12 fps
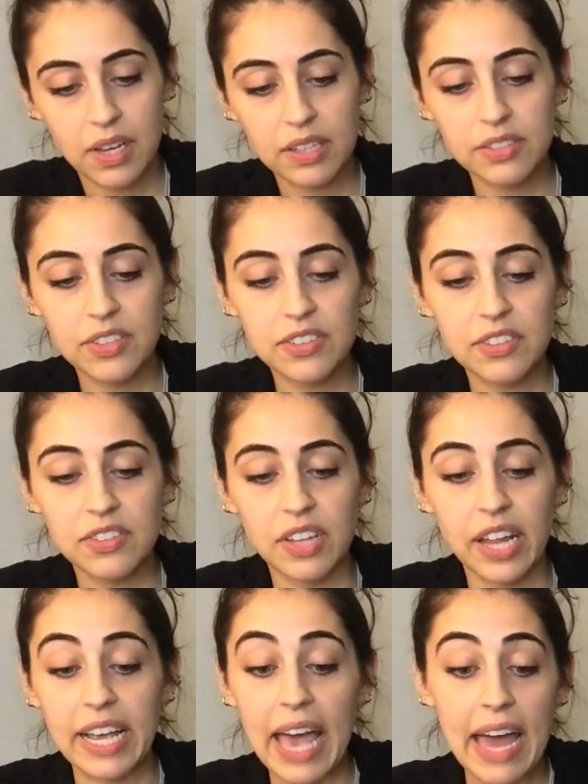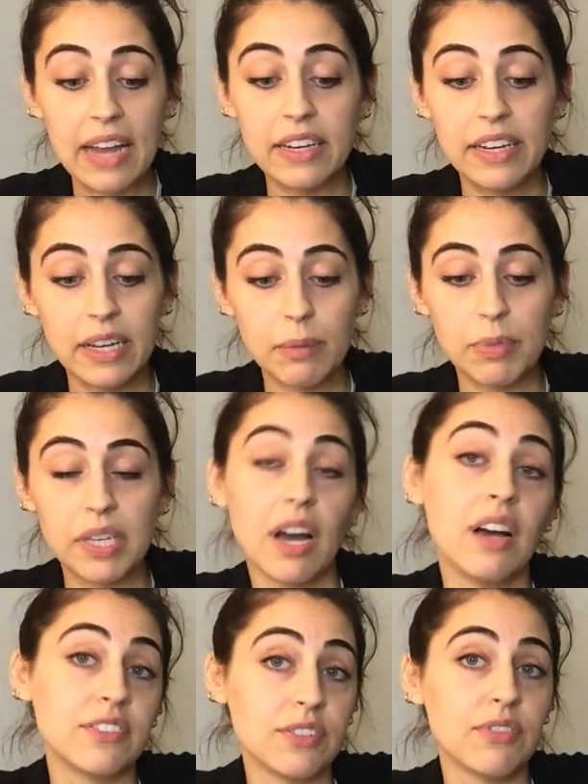because this is like ending
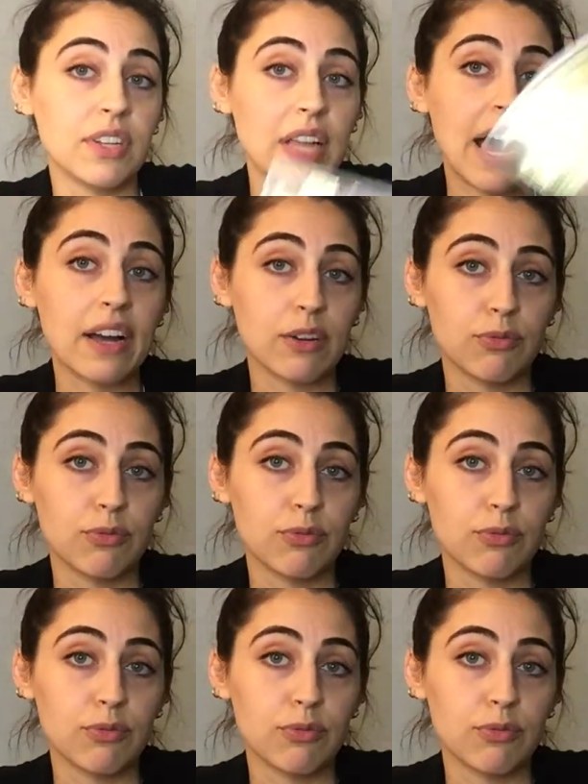because of a lack